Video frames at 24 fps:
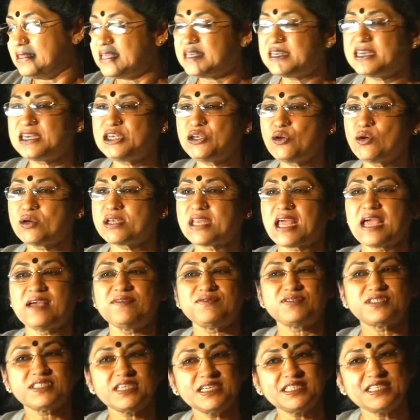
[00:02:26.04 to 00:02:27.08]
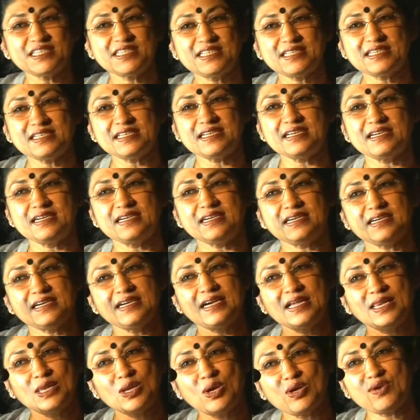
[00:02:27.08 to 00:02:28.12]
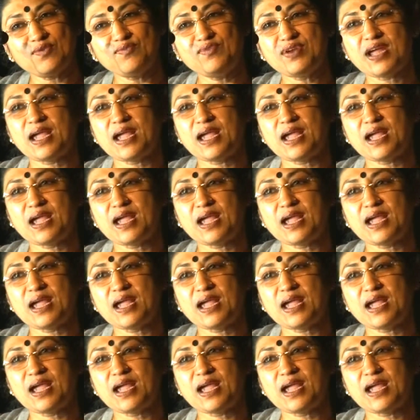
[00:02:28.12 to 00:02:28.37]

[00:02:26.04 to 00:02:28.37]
they did not have such a lot